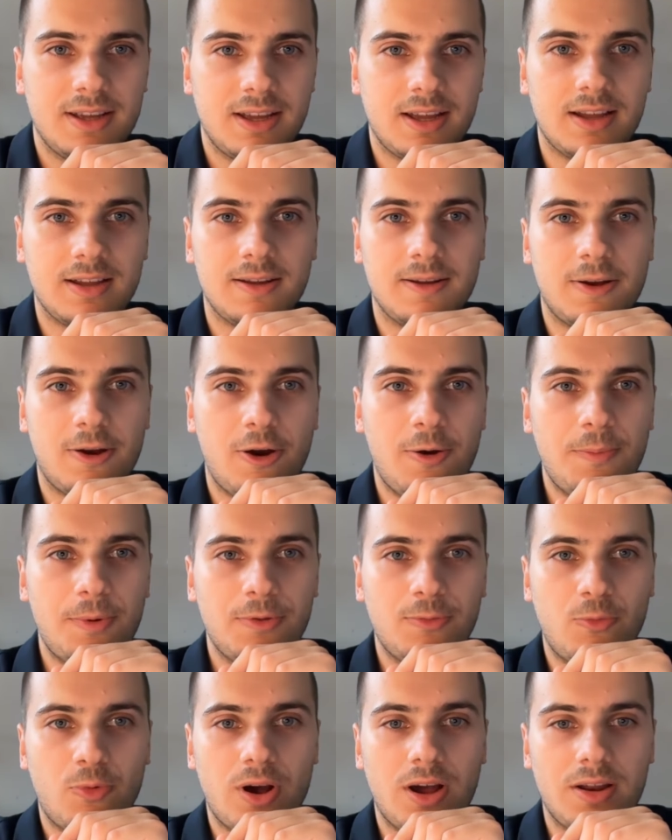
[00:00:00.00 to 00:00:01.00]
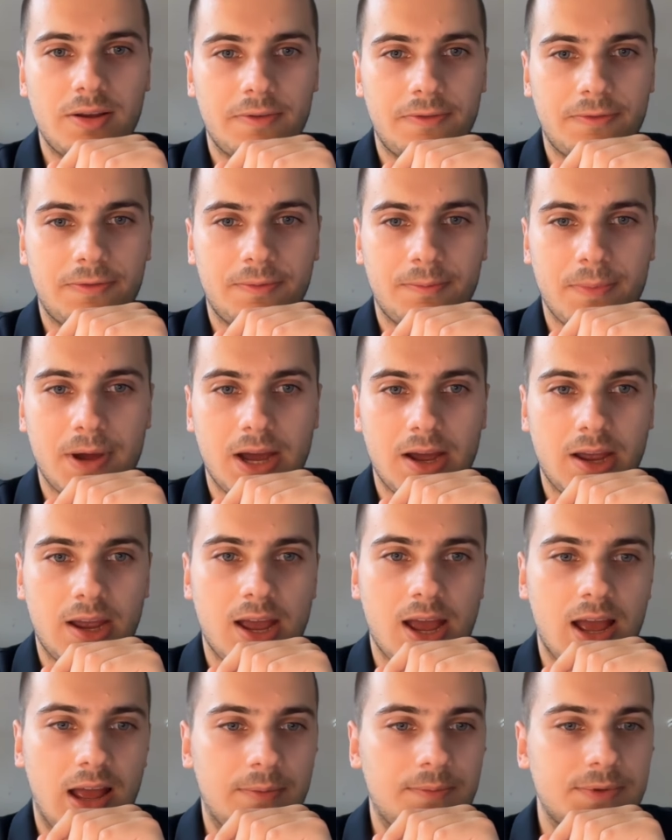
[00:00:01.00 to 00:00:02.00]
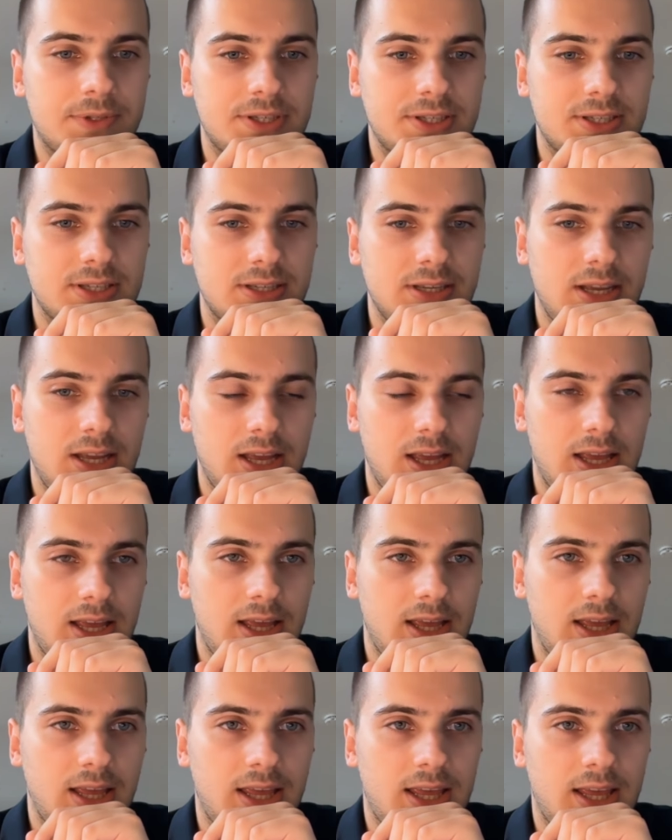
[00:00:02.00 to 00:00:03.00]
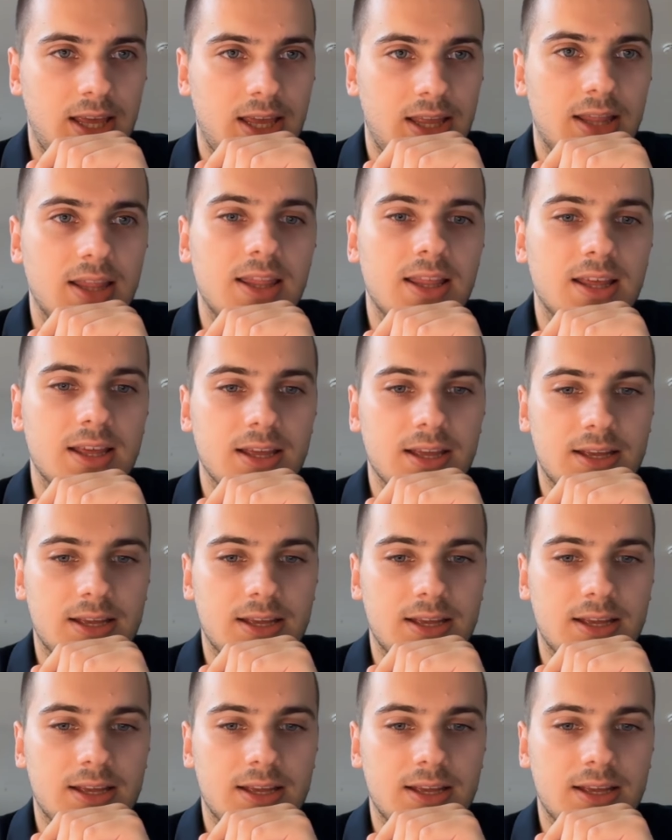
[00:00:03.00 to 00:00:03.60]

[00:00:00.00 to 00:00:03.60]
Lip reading: open one of my apps in